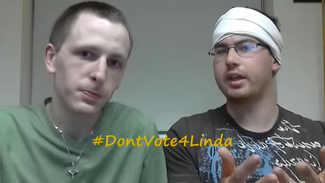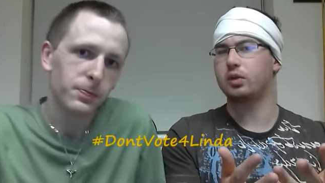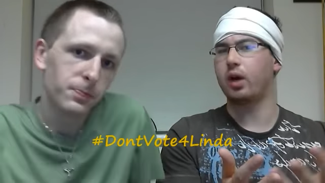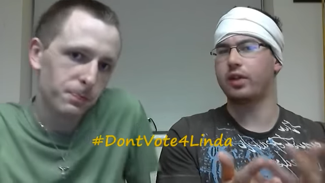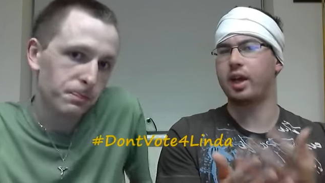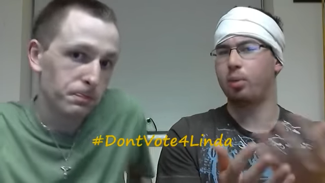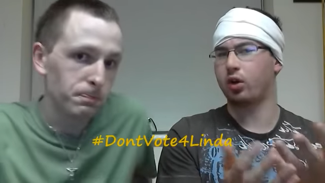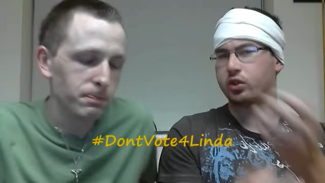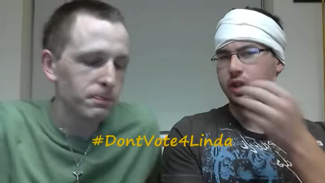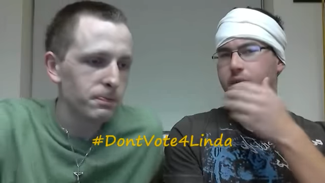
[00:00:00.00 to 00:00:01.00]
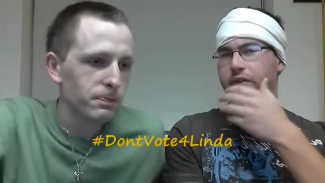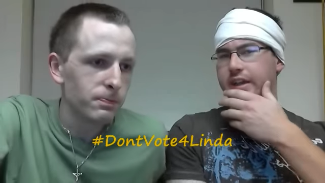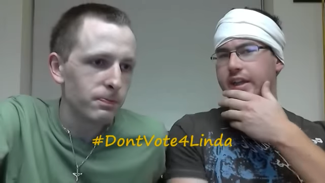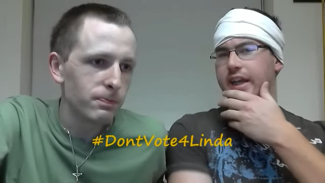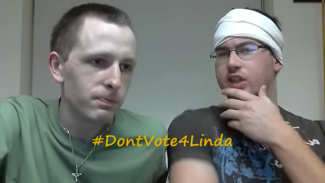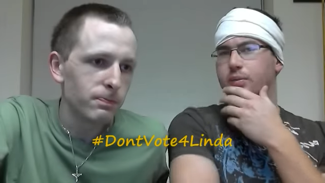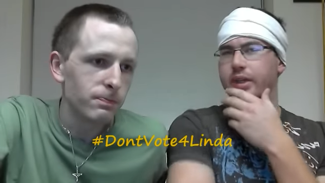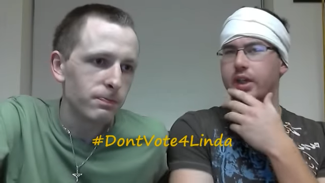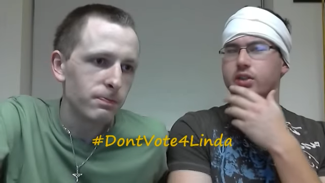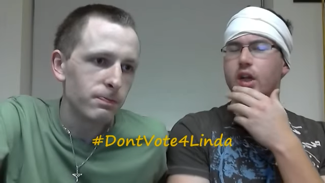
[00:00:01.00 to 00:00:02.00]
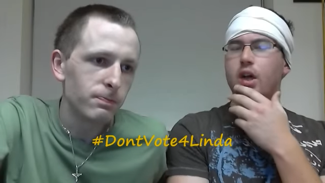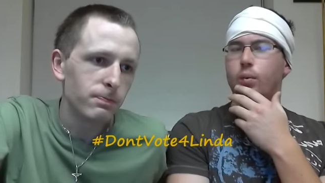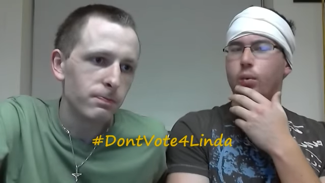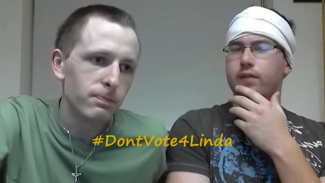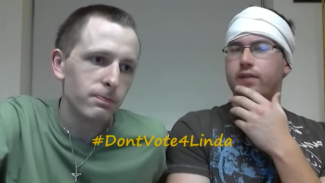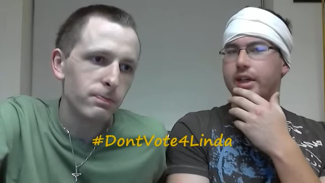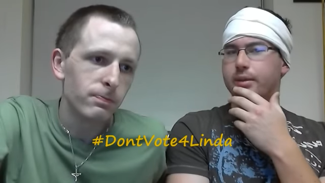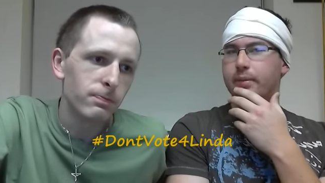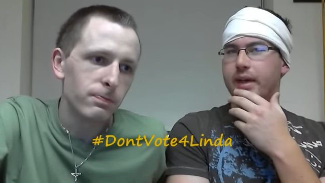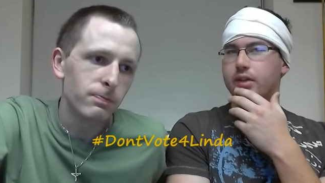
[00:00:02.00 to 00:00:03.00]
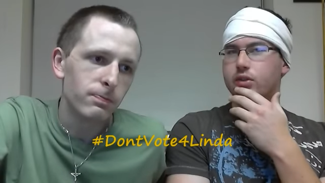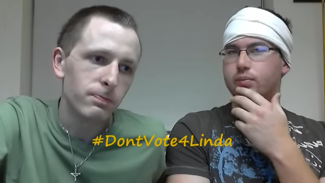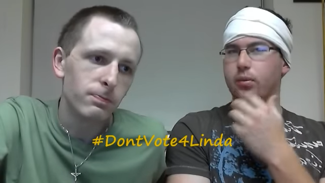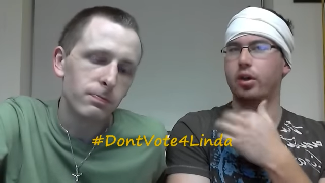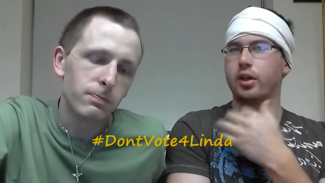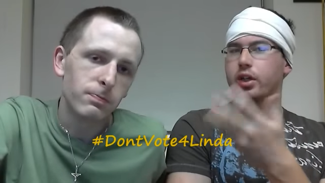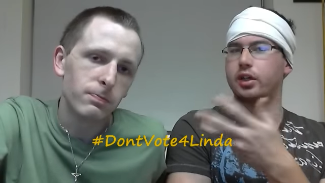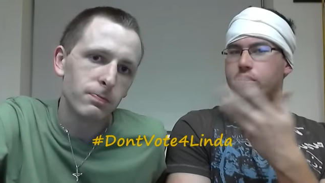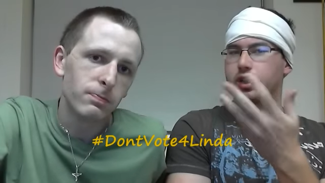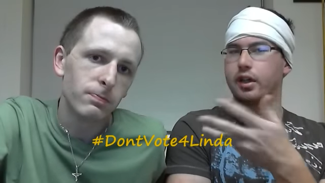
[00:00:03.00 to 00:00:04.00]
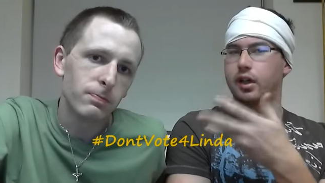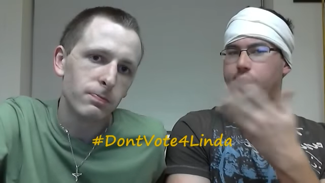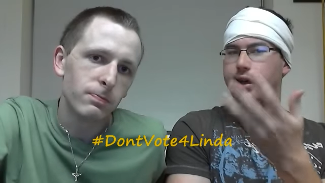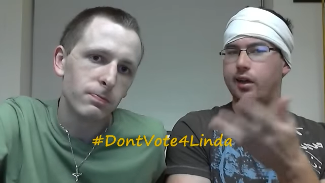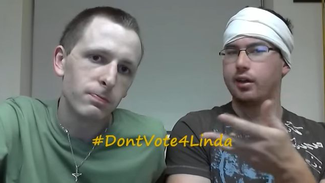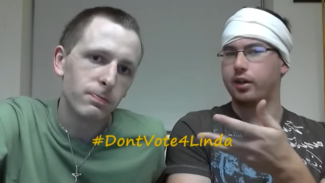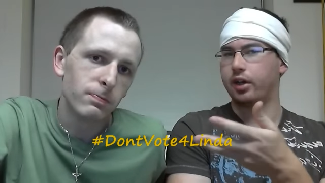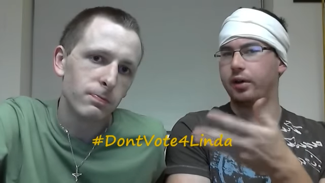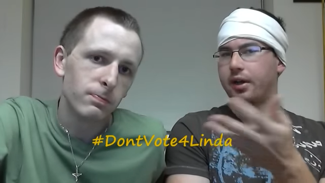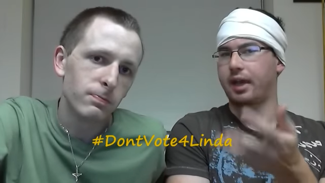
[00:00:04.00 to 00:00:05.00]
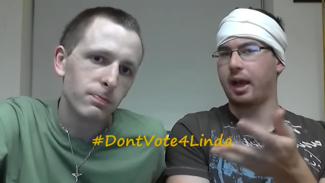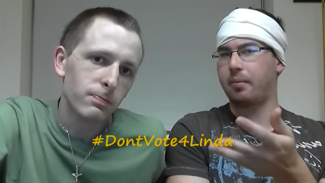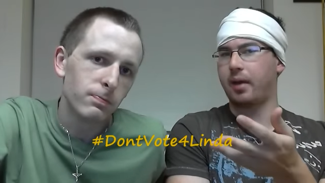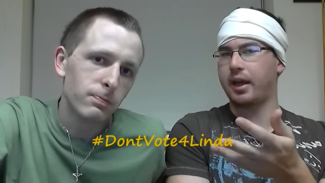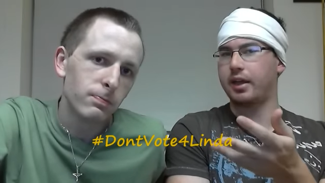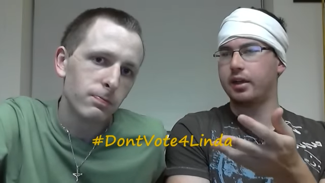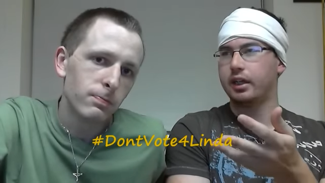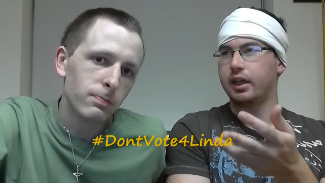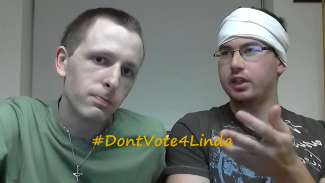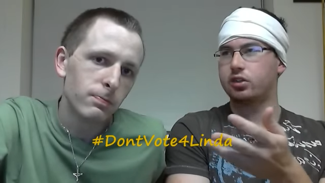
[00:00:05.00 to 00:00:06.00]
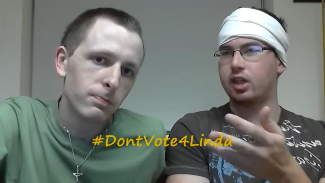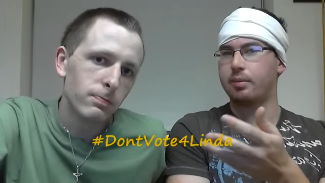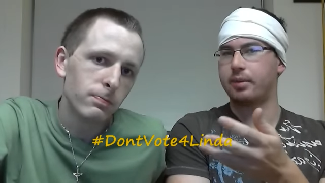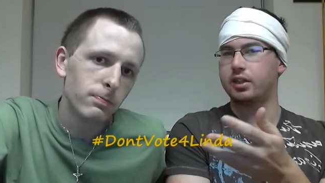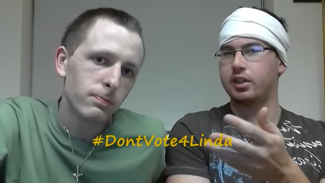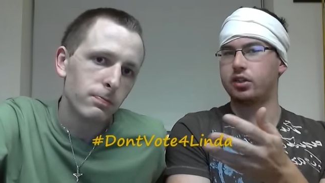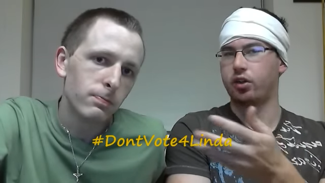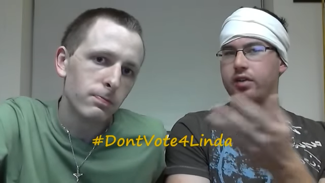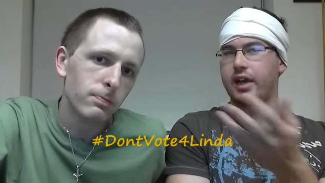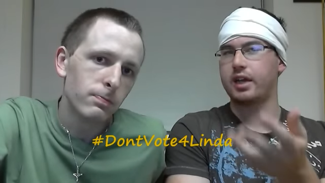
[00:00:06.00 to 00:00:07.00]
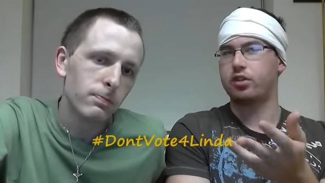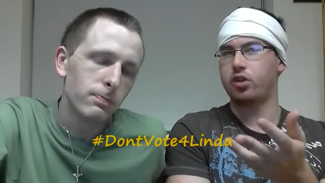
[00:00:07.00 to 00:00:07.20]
Speaker 1: as well the hypocrisy within this because one of Linda McMahon's monikers in her, you know, in her campaign is the ability to create